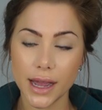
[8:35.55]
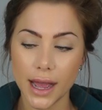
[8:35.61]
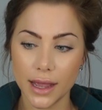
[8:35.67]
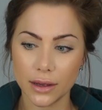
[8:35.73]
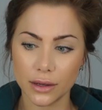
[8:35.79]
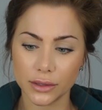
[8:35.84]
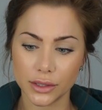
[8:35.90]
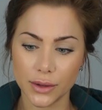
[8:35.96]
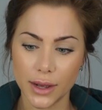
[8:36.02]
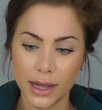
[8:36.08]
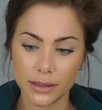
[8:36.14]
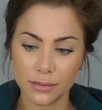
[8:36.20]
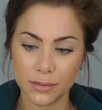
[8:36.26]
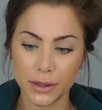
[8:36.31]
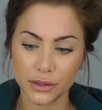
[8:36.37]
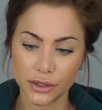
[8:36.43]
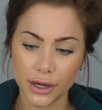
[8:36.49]
I also had
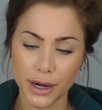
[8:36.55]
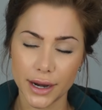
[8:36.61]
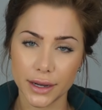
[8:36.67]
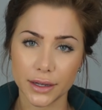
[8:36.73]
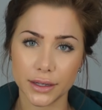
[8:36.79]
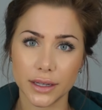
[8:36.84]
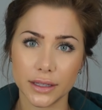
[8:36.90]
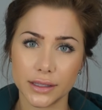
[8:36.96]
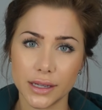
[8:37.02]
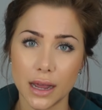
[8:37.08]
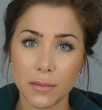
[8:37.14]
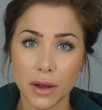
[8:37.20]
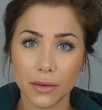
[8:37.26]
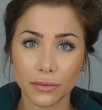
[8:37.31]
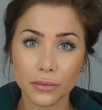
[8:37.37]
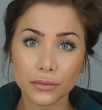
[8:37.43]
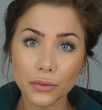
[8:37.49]
to make sure I could get time
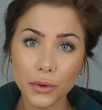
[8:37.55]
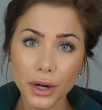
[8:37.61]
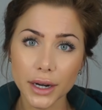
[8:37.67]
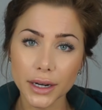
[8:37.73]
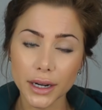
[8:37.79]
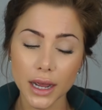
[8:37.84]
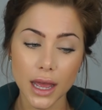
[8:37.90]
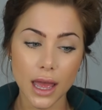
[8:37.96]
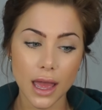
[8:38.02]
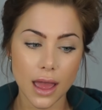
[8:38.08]
off of work.